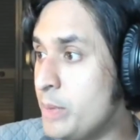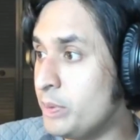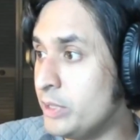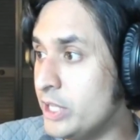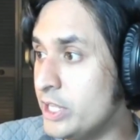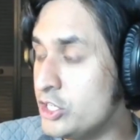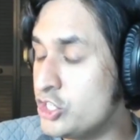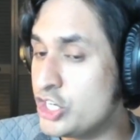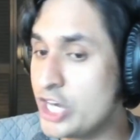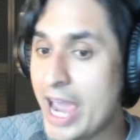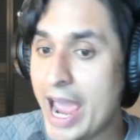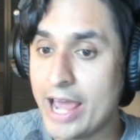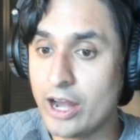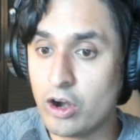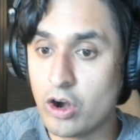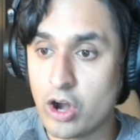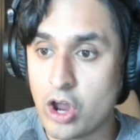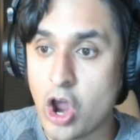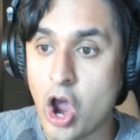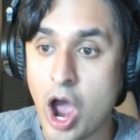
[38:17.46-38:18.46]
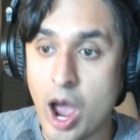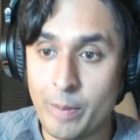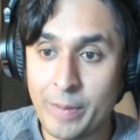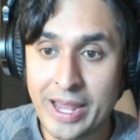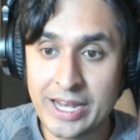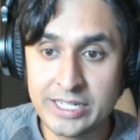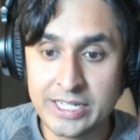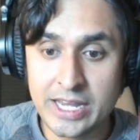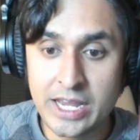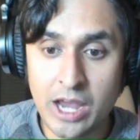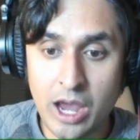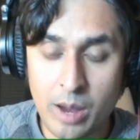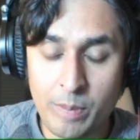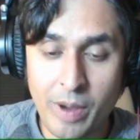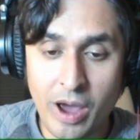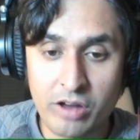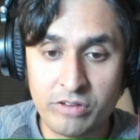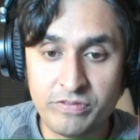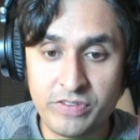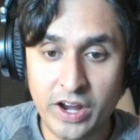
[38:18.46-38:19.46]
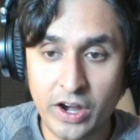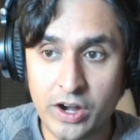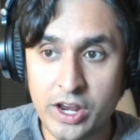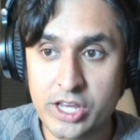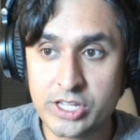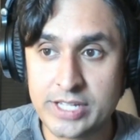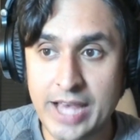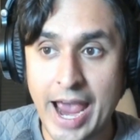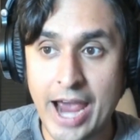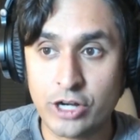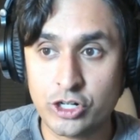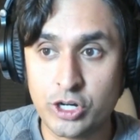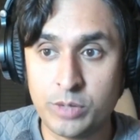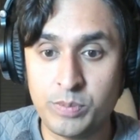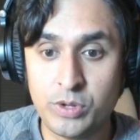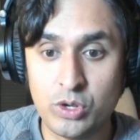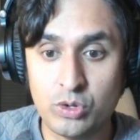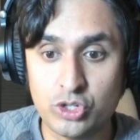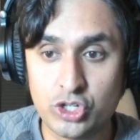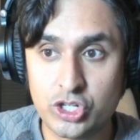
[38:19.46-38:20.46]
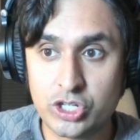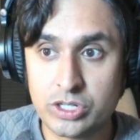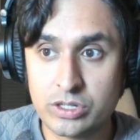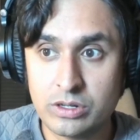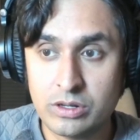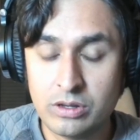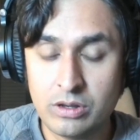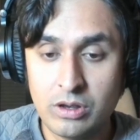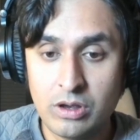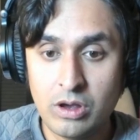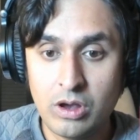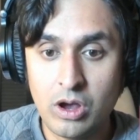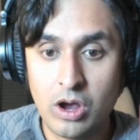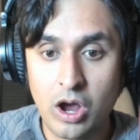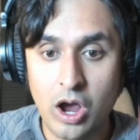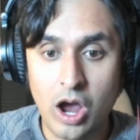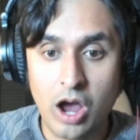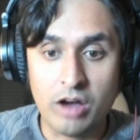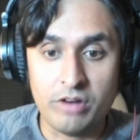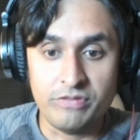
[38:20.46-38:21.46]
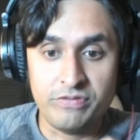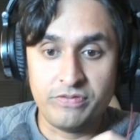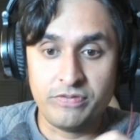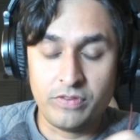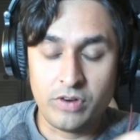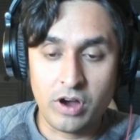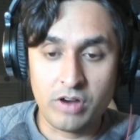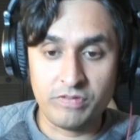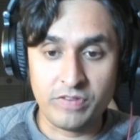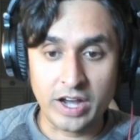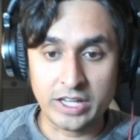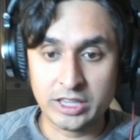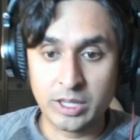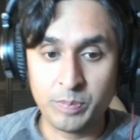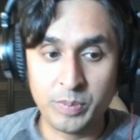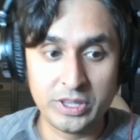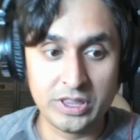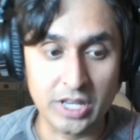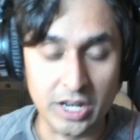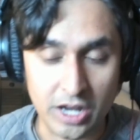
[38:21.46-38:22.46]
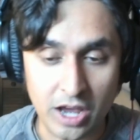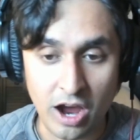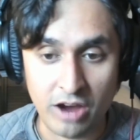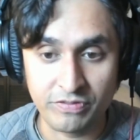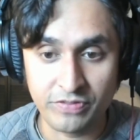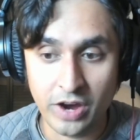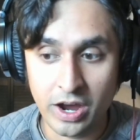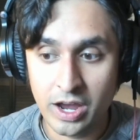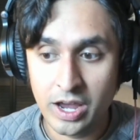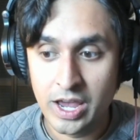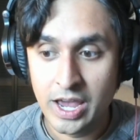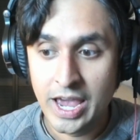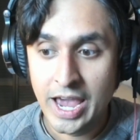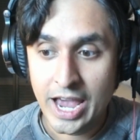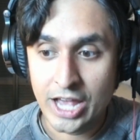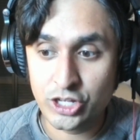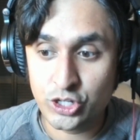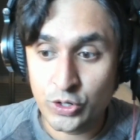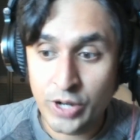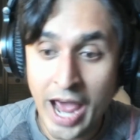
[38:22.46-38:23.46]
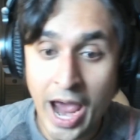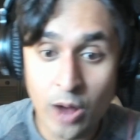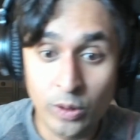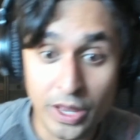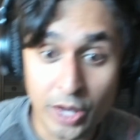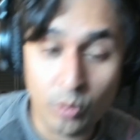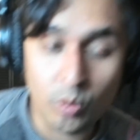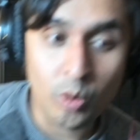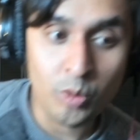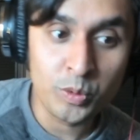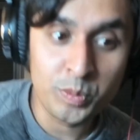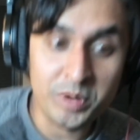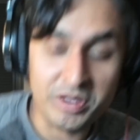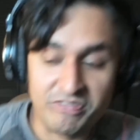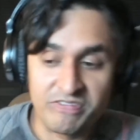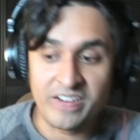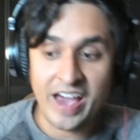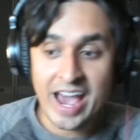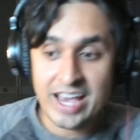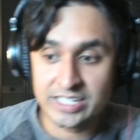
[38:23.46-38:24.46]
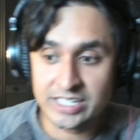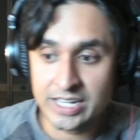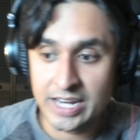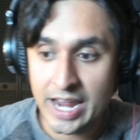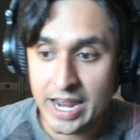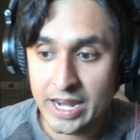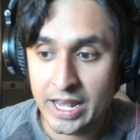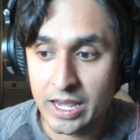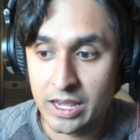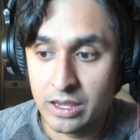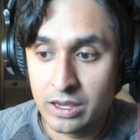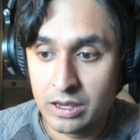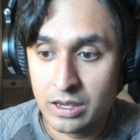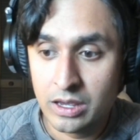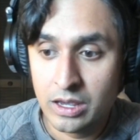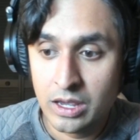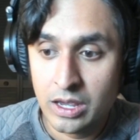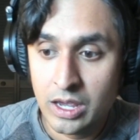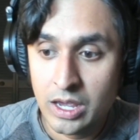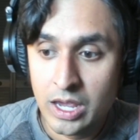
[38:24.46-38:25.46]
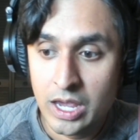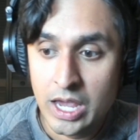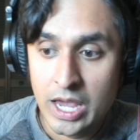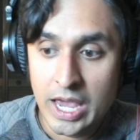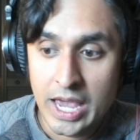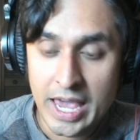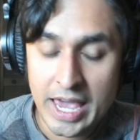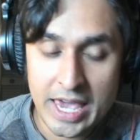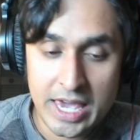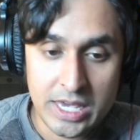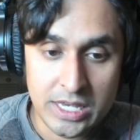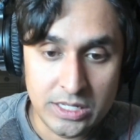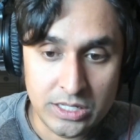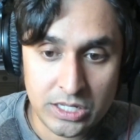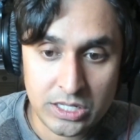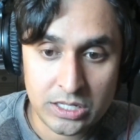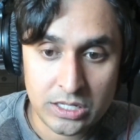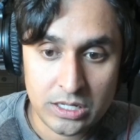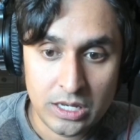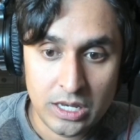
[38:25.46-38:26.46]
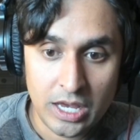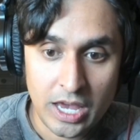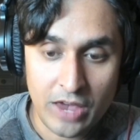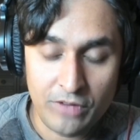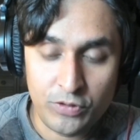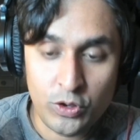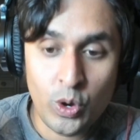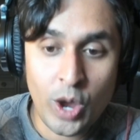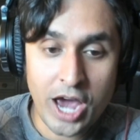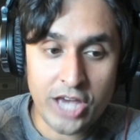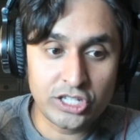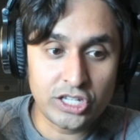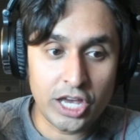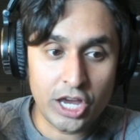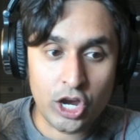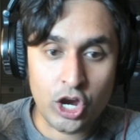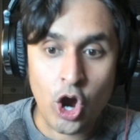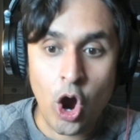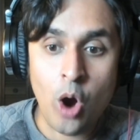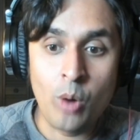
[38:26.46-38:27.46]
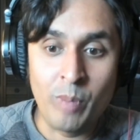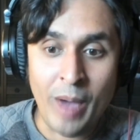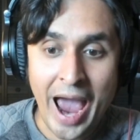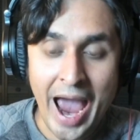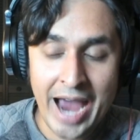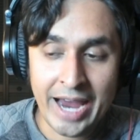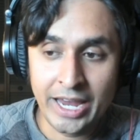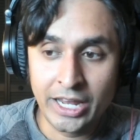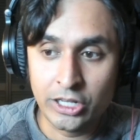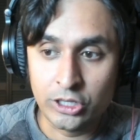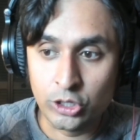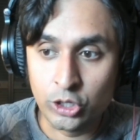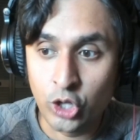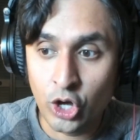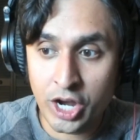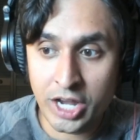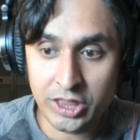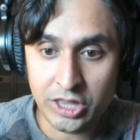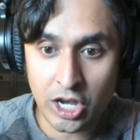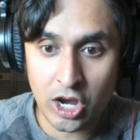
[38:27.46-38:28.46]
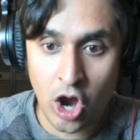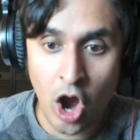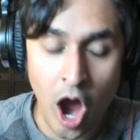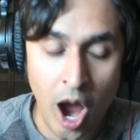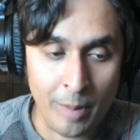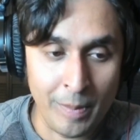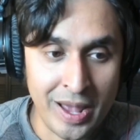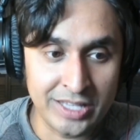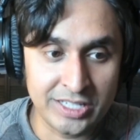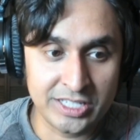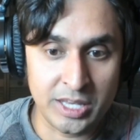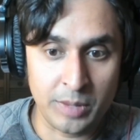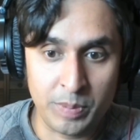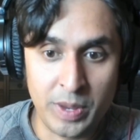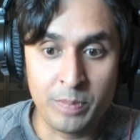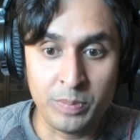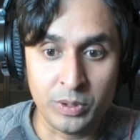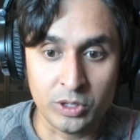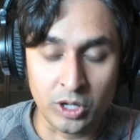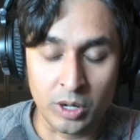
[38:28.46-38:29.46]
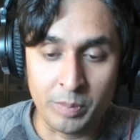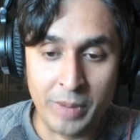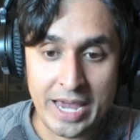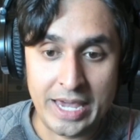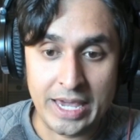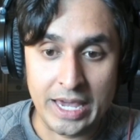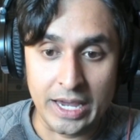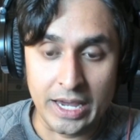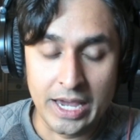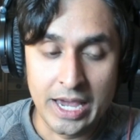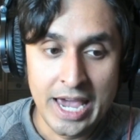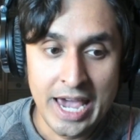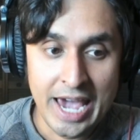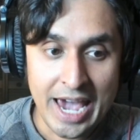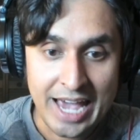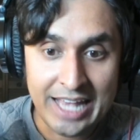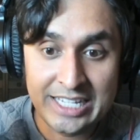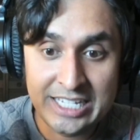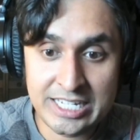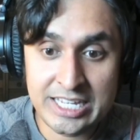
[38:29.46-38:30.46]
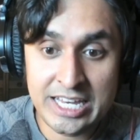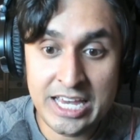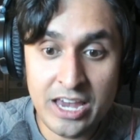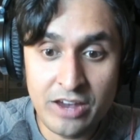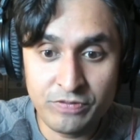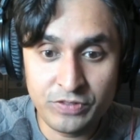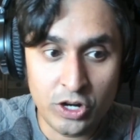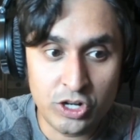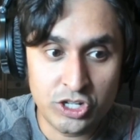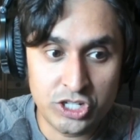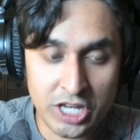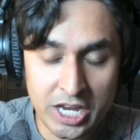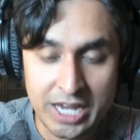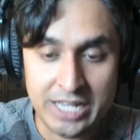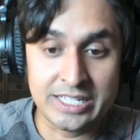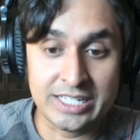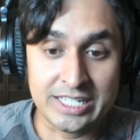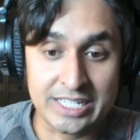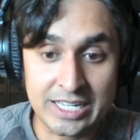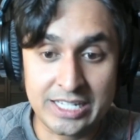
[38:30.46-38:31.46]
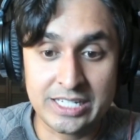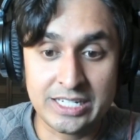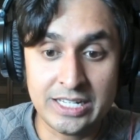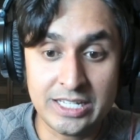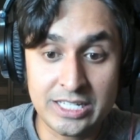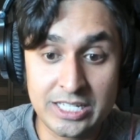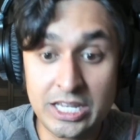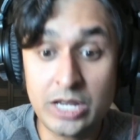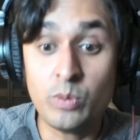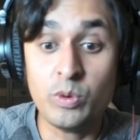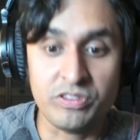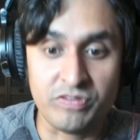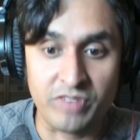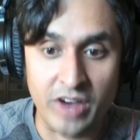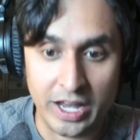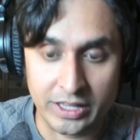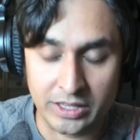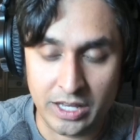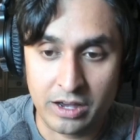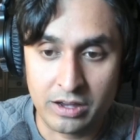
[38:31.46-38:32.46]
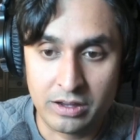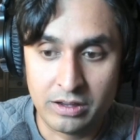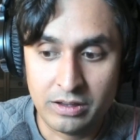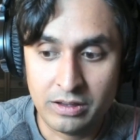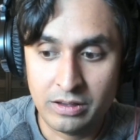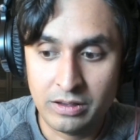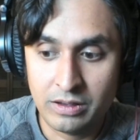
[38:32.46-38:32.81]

people in chat are commenting about various attributes of of Vata Pitta and Kapha. And so now like what would be fascinating is if you guys like go back and look at the comments that people are making and see if there's a consistency with Vata.